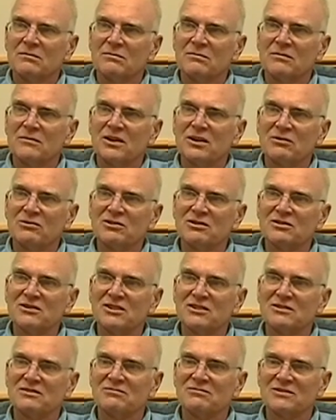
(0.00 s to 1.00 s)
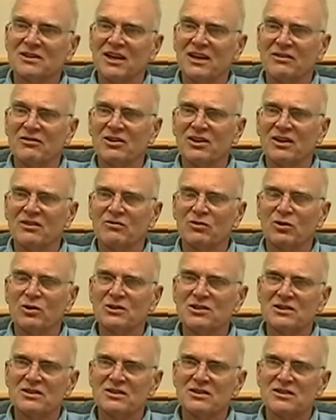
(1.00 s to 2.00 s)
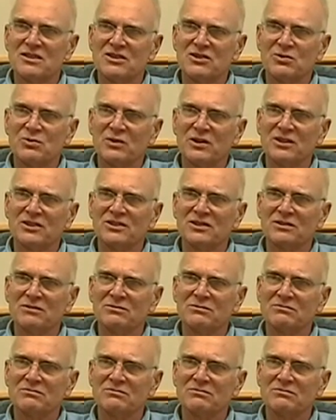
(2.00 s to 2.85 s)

but it was just kind of an unfortunate situation.